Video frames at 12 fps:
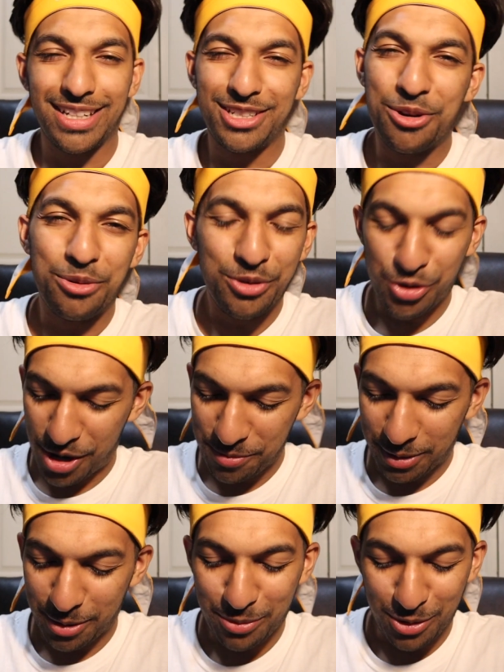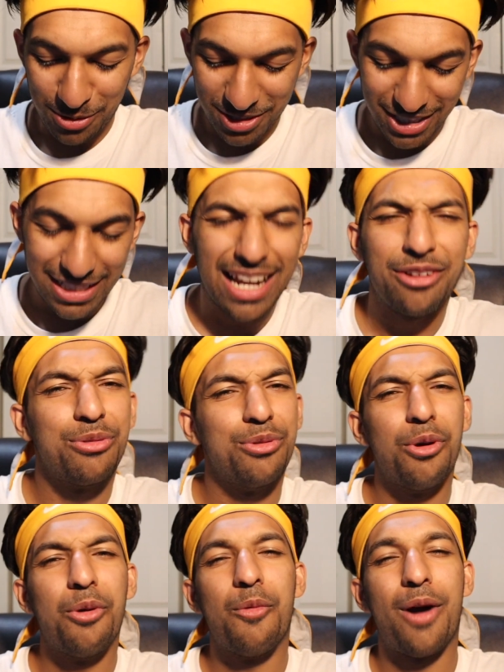I don't know how I'm gonna approach this. I don't
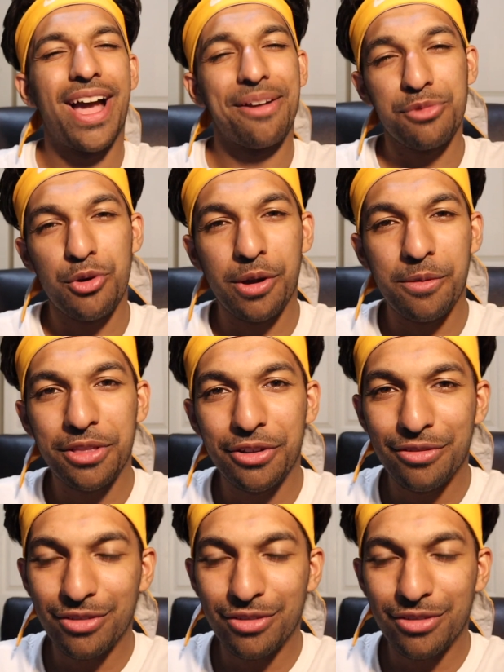know why I'm going with her